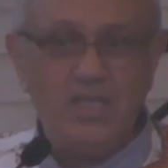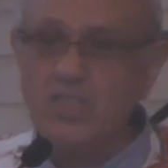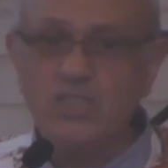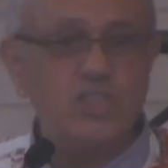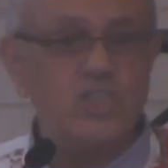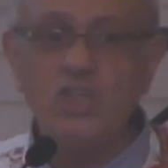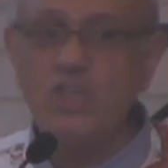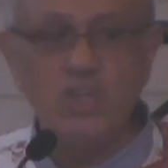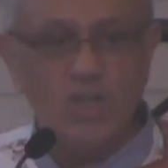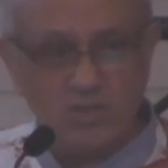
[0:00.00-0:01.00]
is
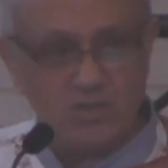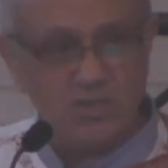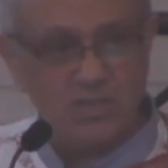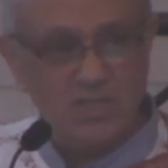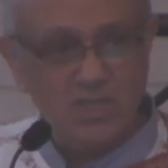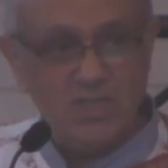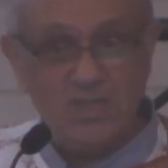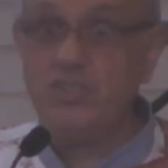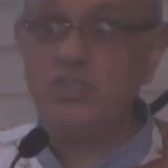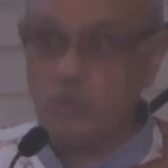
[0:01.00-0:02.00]
not
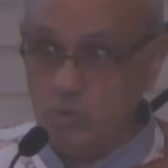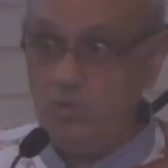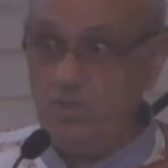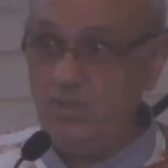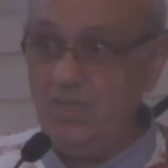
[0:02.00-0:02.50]
destroyed.